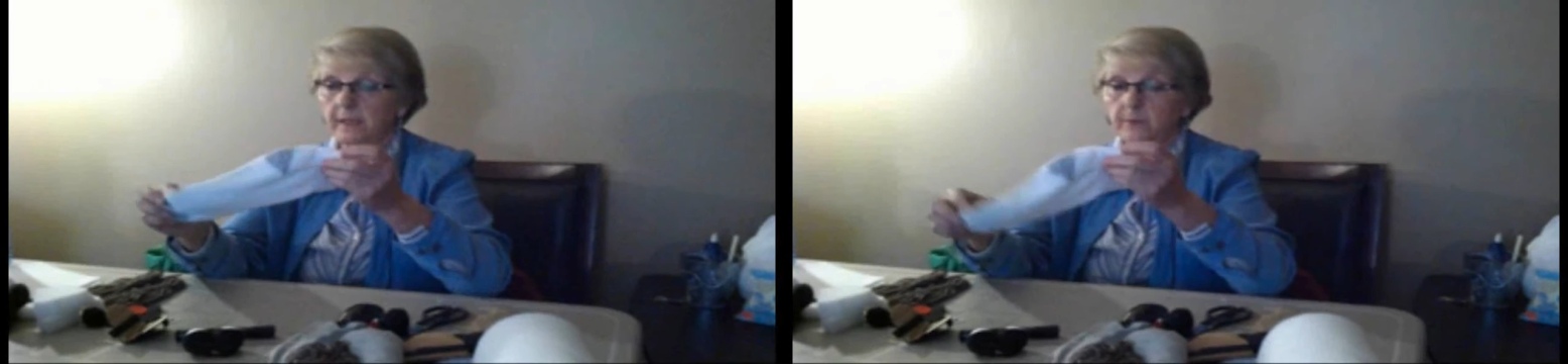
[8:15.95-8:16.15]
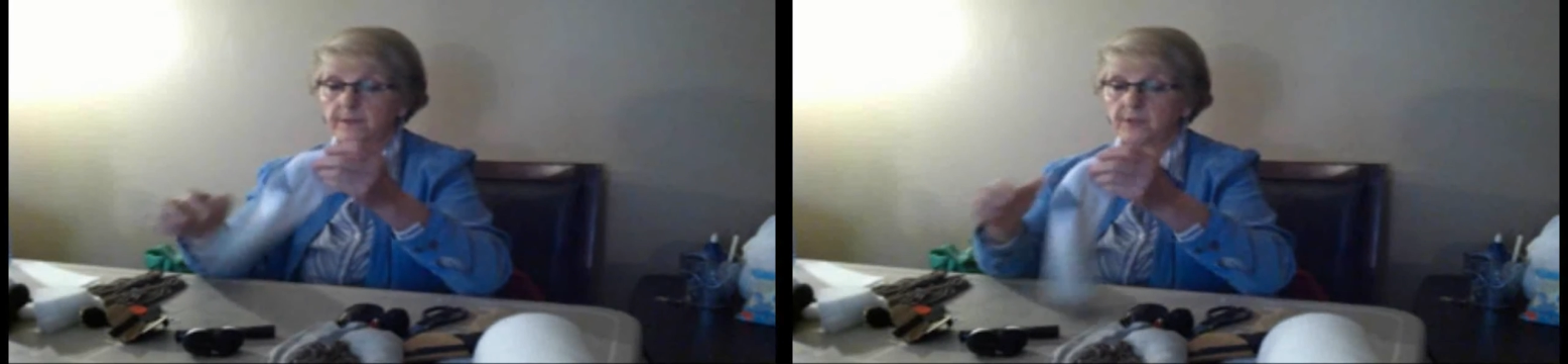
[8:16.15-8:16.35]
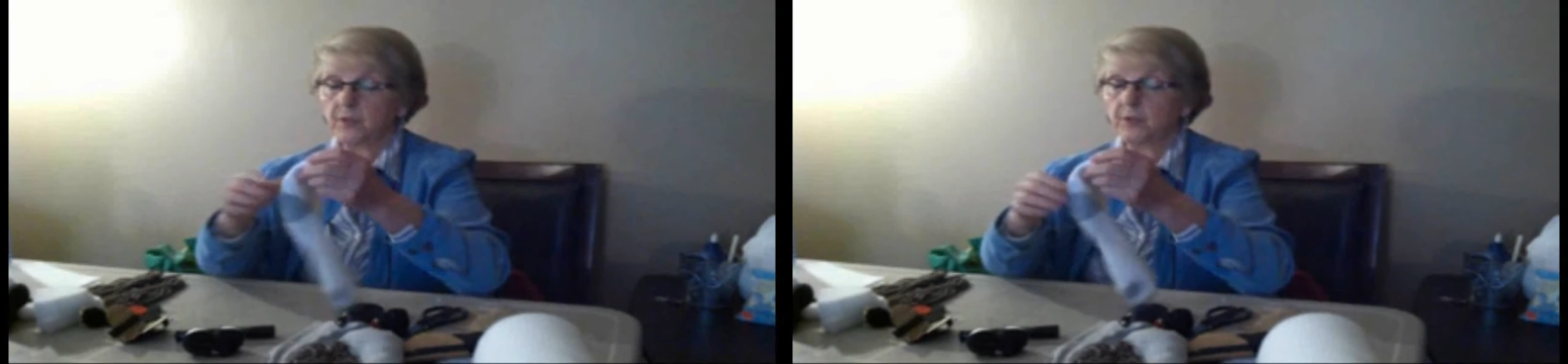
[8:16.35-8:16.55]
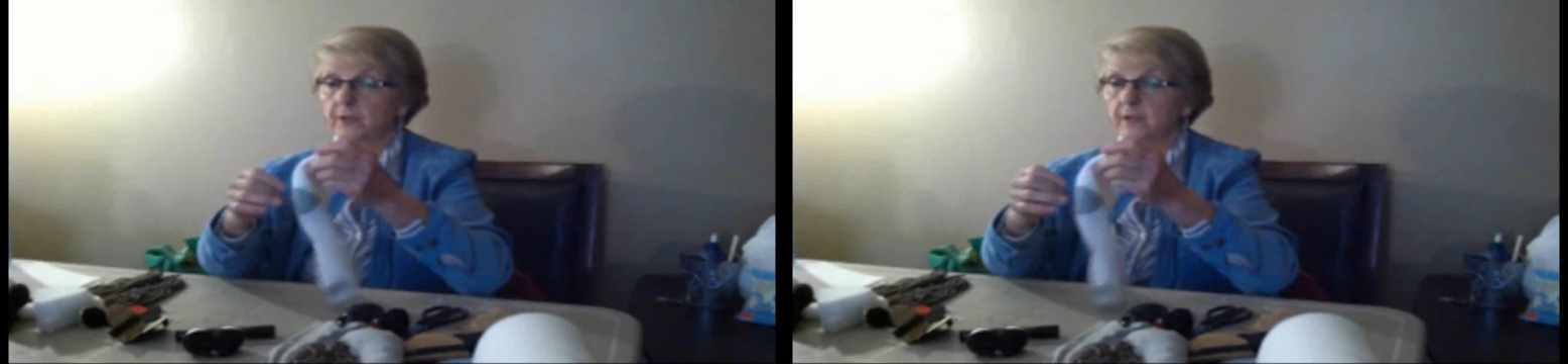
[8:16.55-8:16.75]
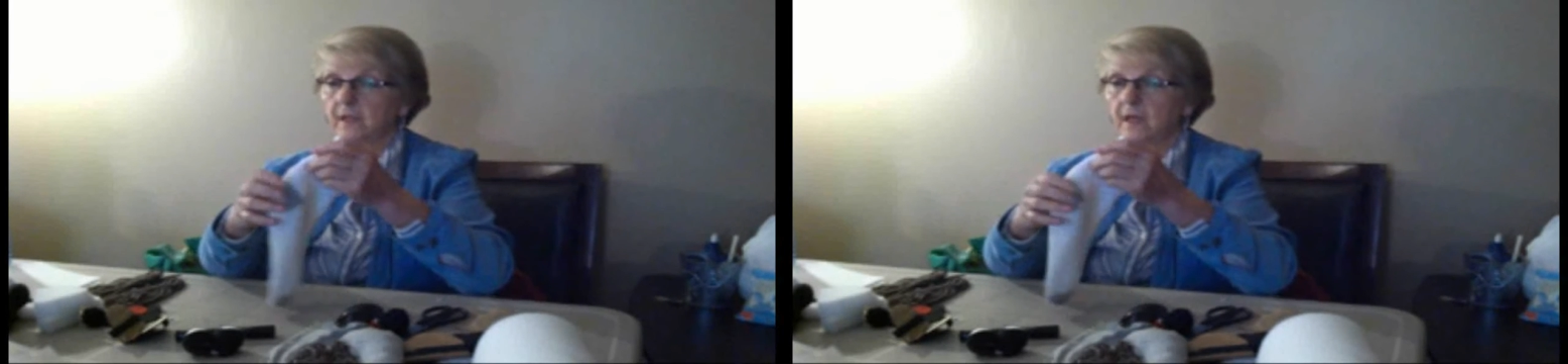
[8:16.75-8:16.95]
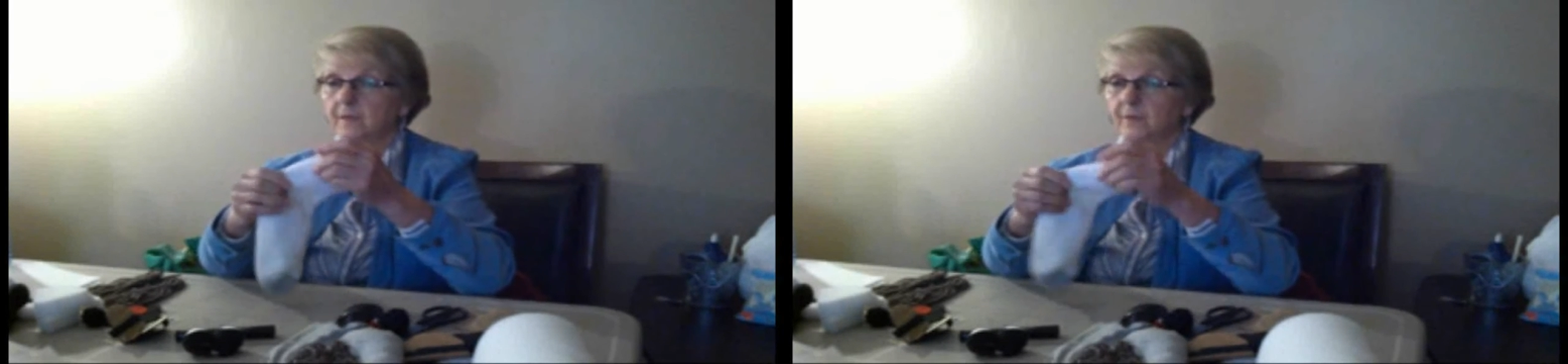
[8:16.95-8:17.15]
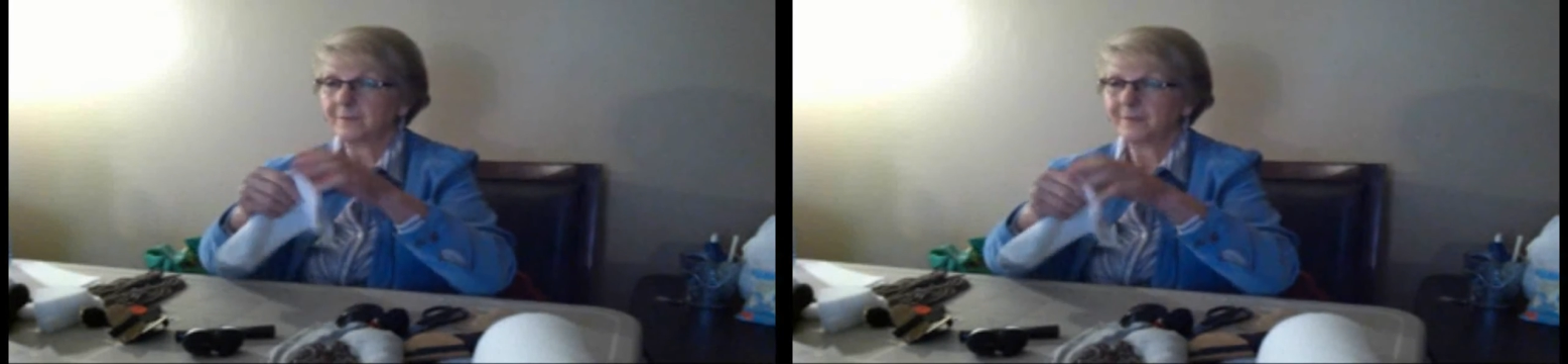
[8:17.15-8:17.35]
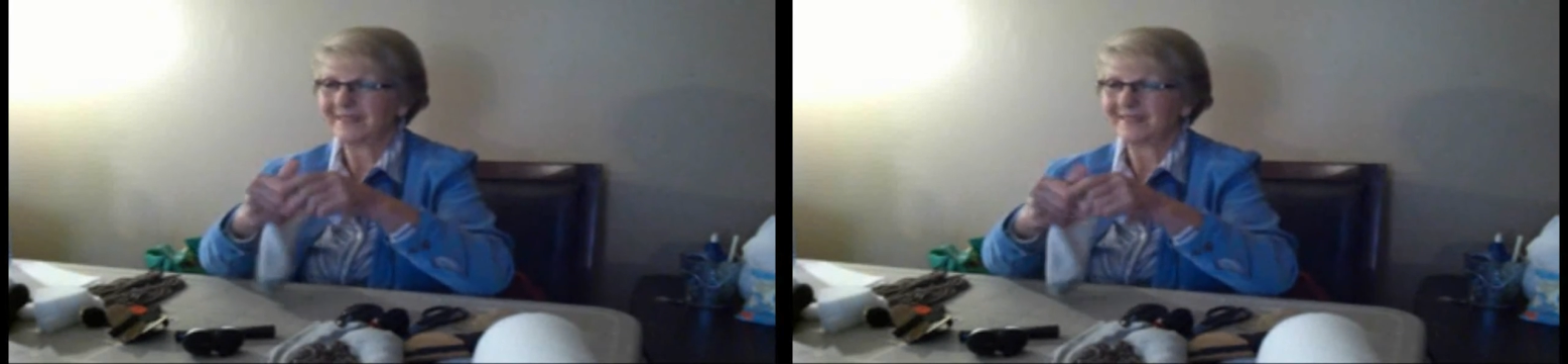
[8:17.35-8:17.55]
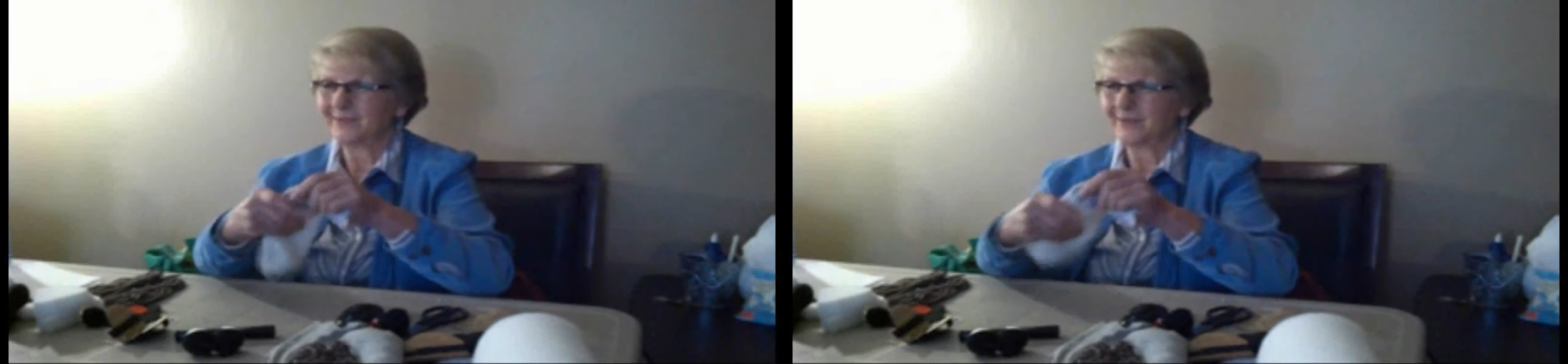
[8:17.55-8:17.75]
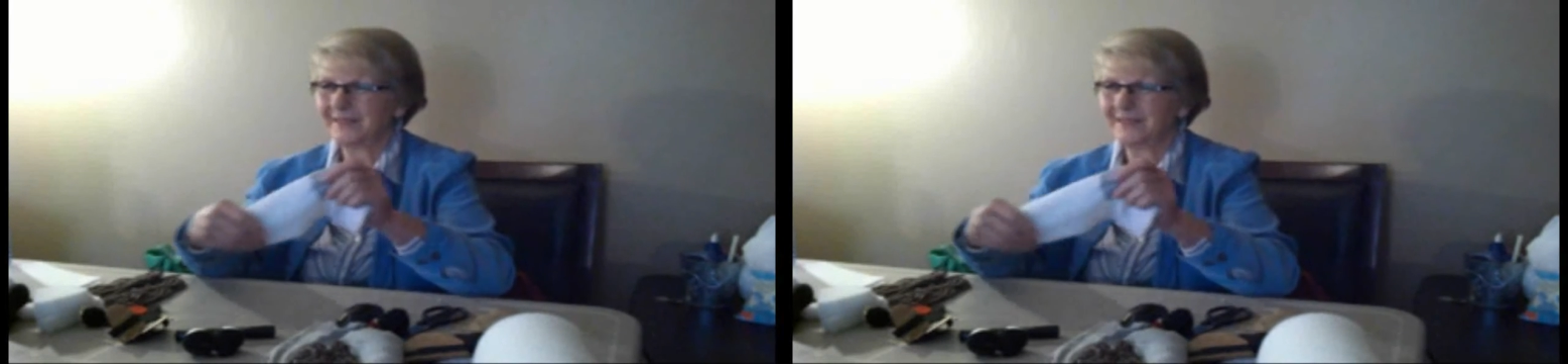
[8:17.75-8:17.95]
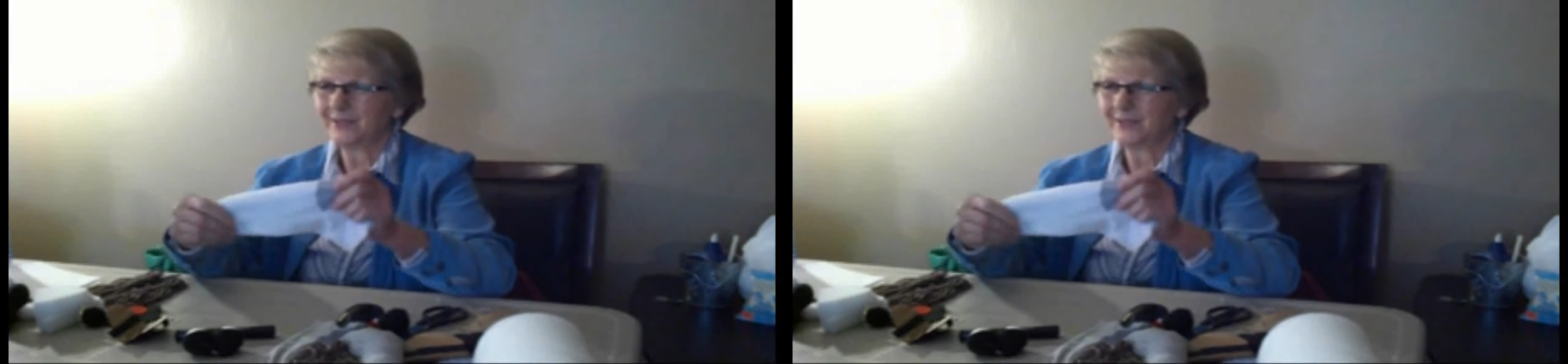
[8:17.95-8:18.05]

I would have sooner a long one, but I don't want